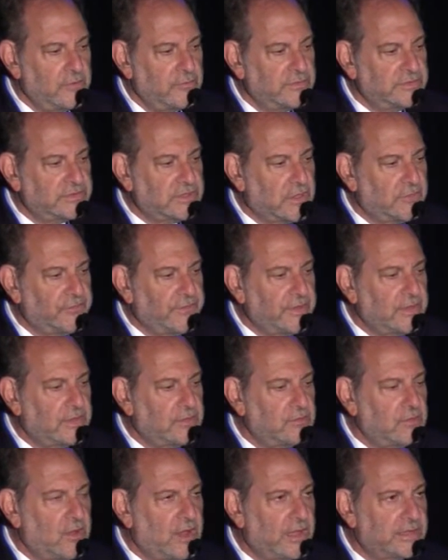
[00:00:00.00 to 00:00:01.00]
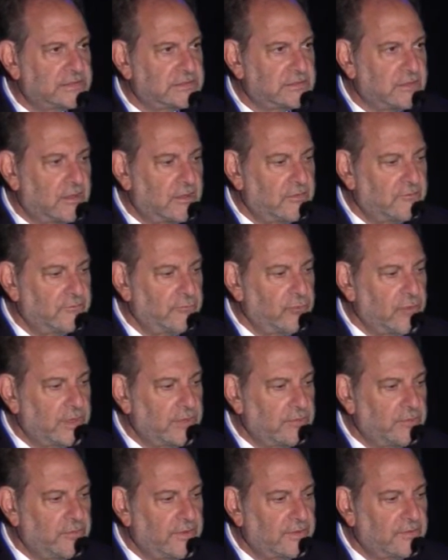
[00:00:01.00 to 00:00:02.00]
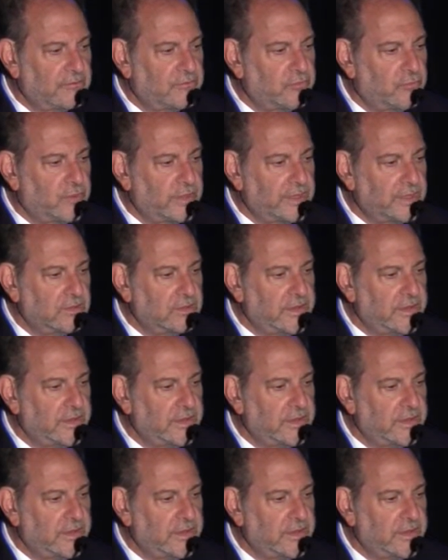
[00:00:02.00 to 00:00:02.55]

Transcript: resulting in a loss of greater than 20